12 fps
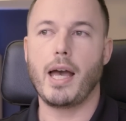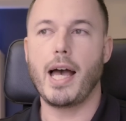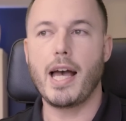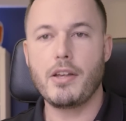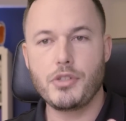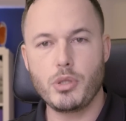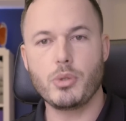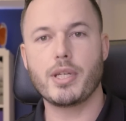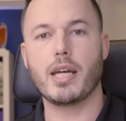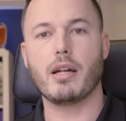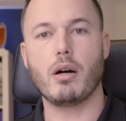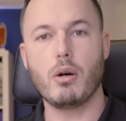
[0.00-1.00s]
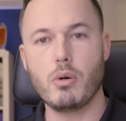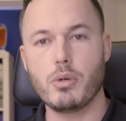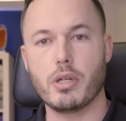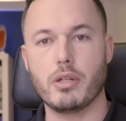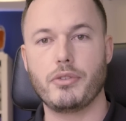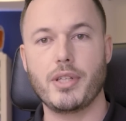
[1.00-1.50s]
As you get
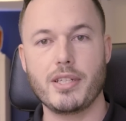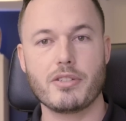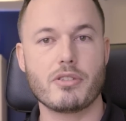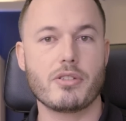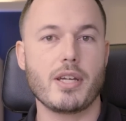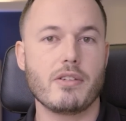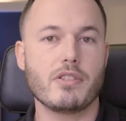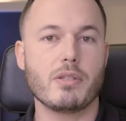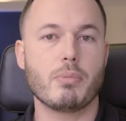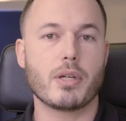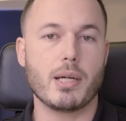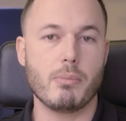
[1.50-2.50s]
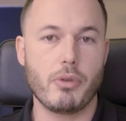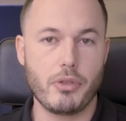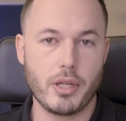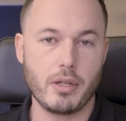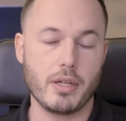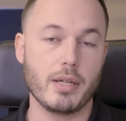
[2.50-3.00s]
older, discs tend to become
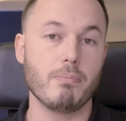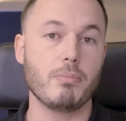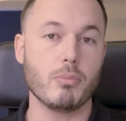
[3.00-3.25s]
thinner and